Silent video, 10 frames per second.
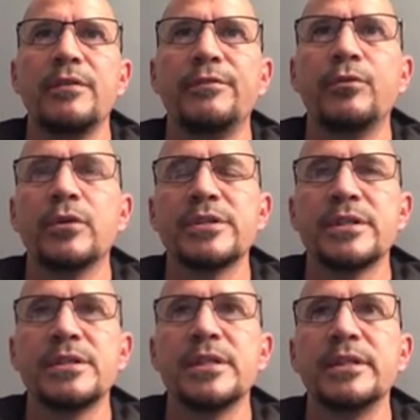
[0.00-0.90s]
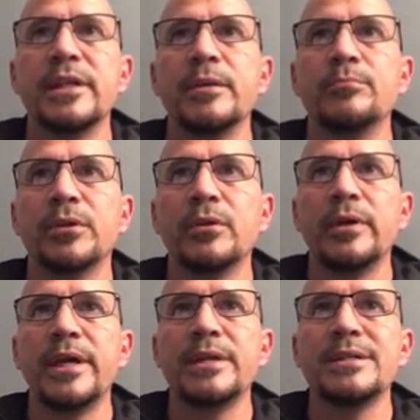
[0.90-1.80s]
forces in the
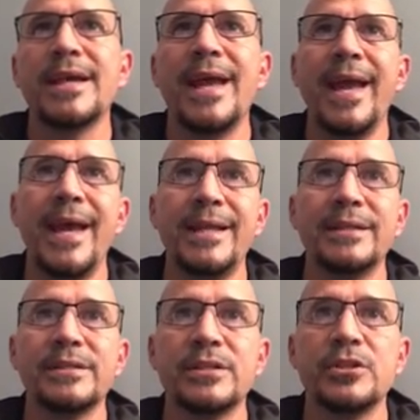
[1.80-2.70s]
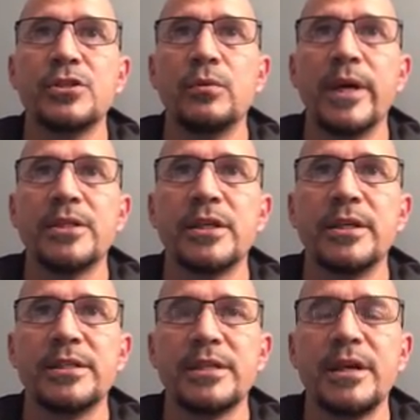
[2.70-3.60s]
employees, and the
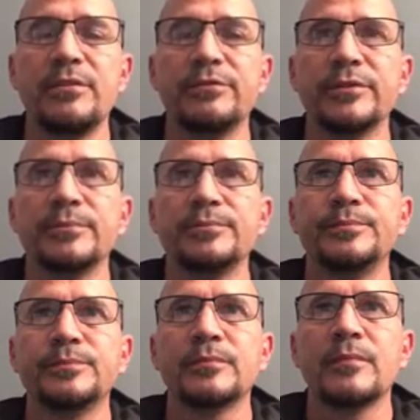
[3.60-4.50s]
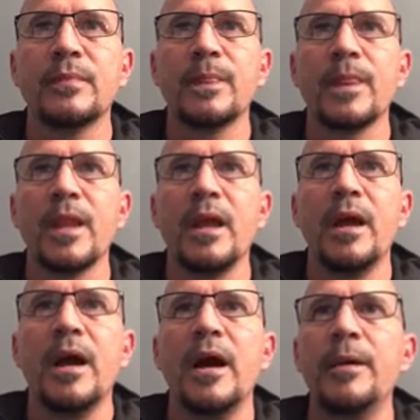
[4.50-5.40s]
situation itself.
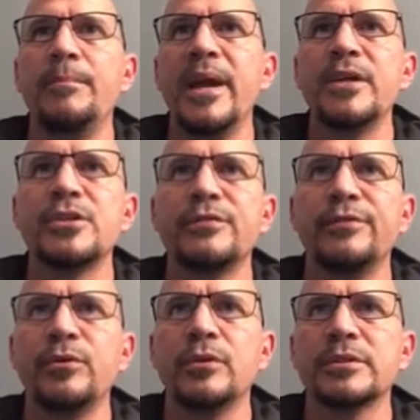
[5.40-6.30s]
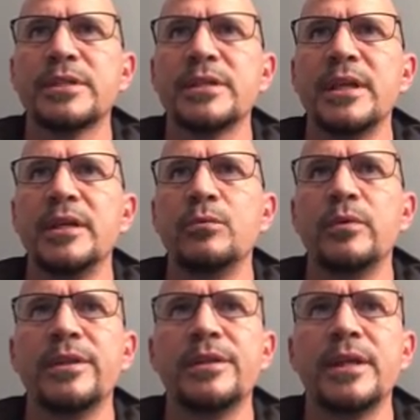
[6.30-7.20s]
A major fault seen
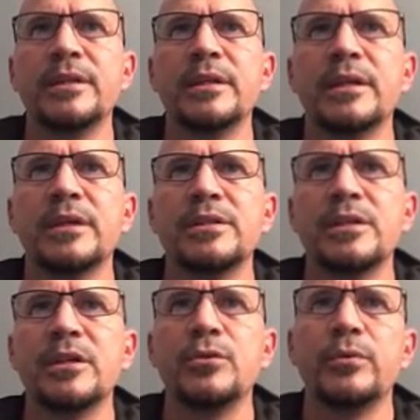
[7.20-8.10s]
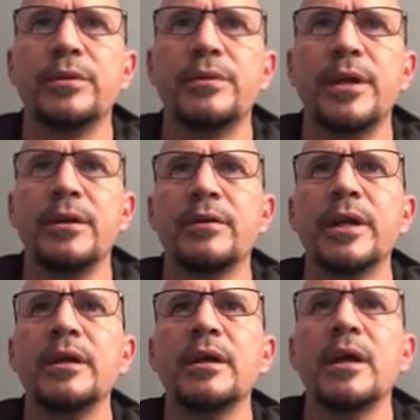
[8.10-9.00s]
within the continuum
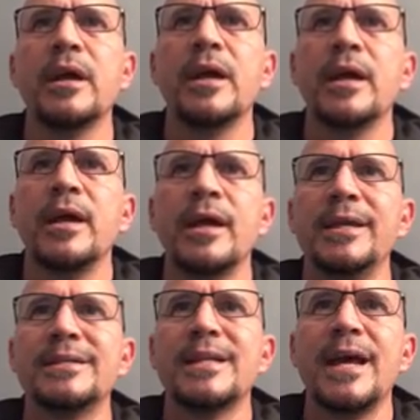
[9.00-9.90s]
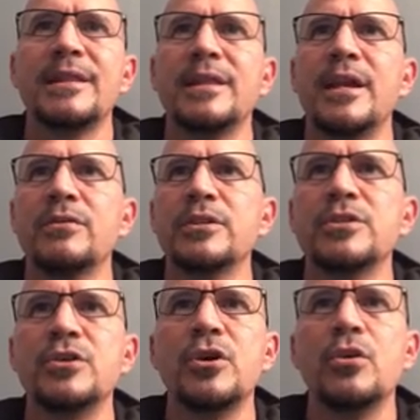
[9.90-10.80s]
theory is that there
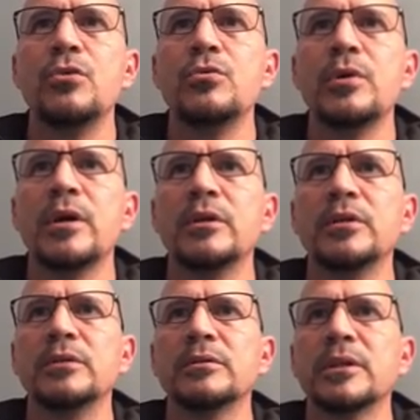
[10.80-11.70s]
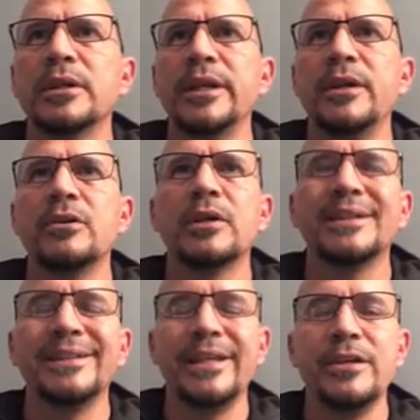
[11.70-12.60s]
is no clear
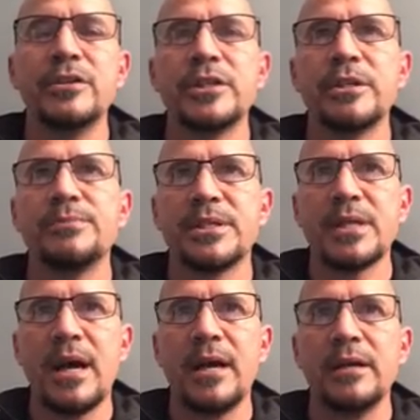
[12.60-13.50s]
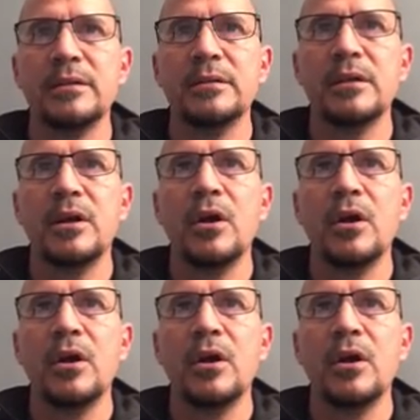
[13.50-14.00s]
leadership style